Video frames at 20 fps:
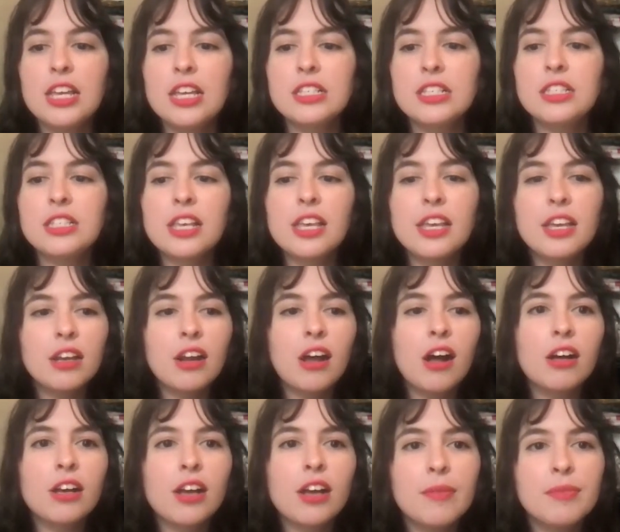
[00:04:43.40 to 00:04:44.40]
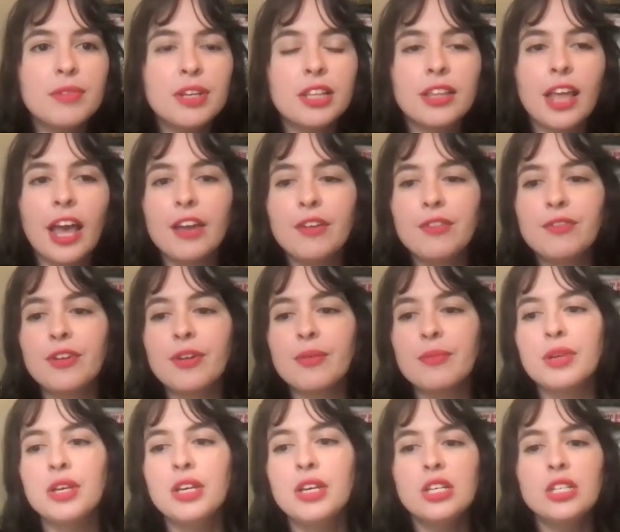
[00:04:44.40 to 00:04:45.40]
seeing it all come to life
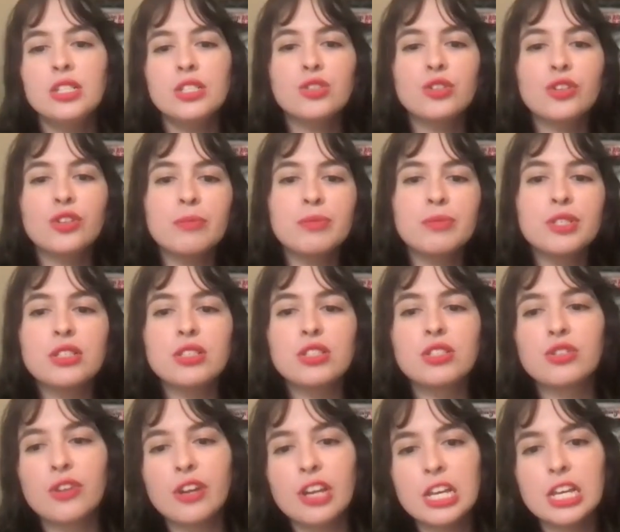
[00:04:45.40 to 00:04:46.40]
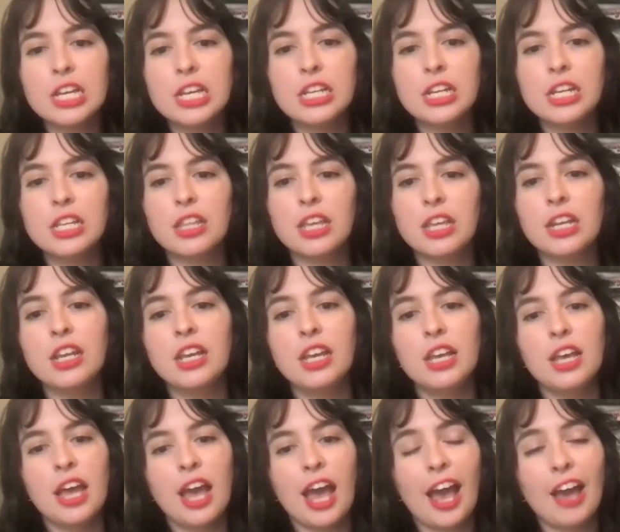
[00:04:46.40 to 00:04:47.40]
from script to screen, and then
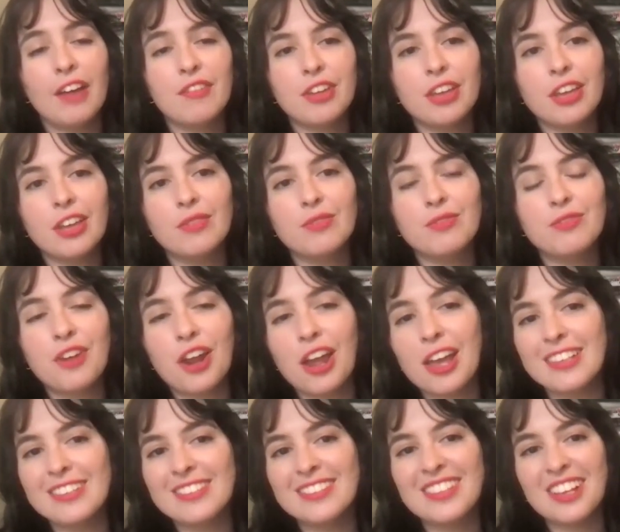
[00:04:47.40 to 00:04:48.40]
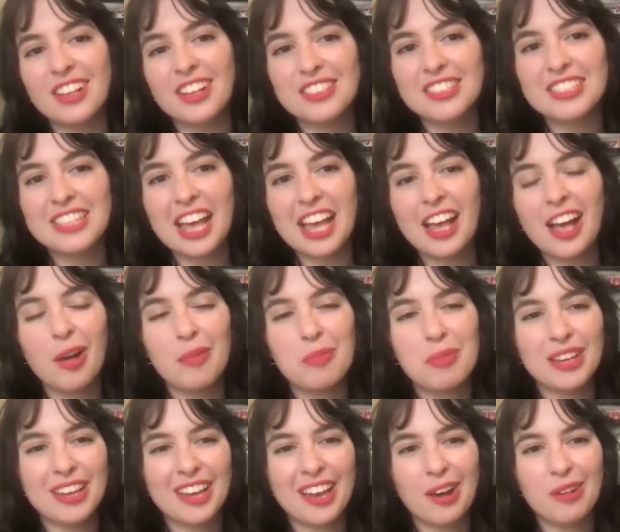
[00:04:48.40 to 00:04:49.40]
having friends on set
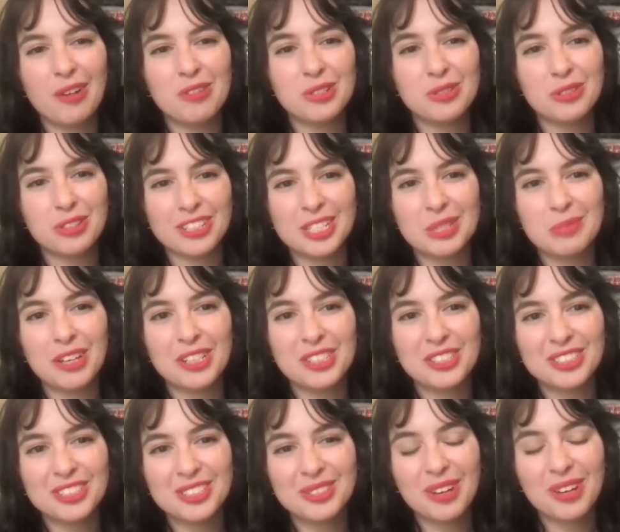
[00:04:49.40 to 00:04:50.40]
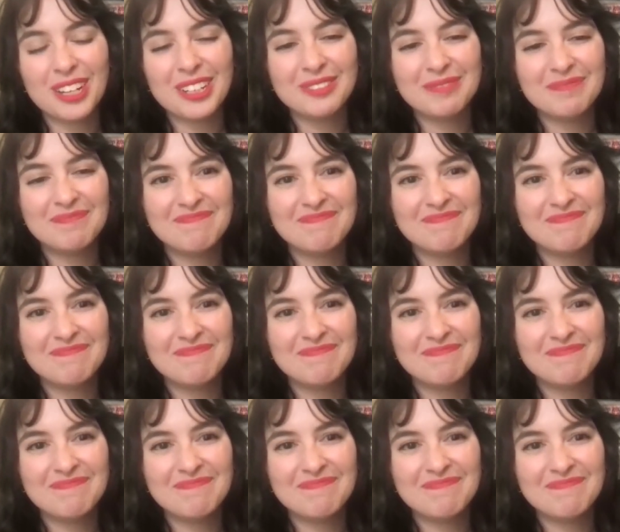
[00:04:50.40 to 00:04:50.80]
helping out was really special as well.